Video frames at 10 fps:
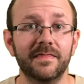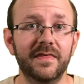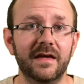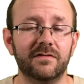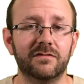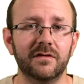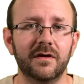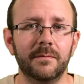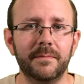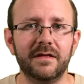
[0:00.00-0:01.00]
This
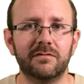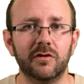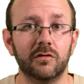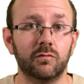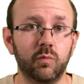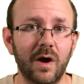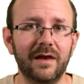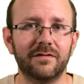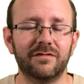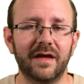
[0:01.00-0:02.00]
means that as
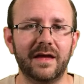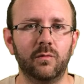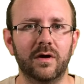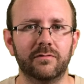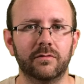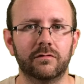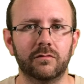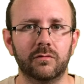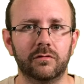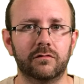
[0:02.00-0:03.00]
well as saying whether a
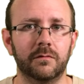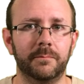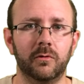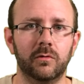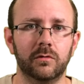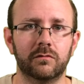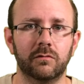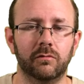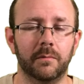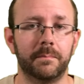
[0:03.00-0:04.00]
source supports
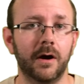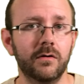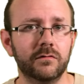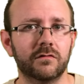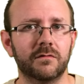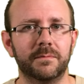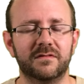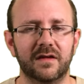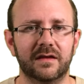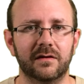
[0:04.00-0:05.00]
or opposes a
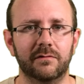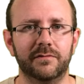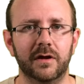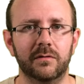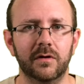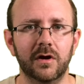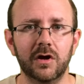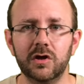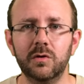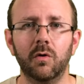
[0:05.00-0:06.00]
particular view,
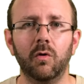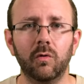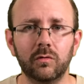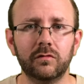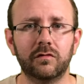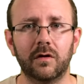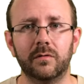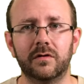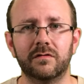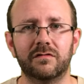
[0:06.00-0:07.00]
you
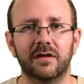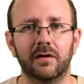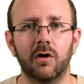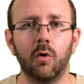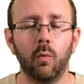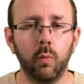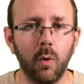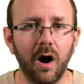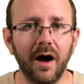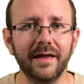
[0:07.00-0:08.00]
also consider
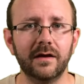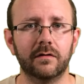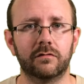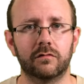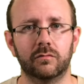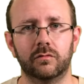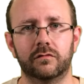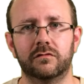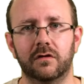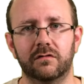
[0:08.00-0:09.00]
why a
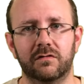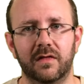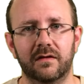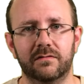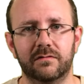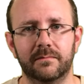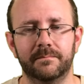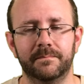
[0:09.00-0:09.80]
source does this.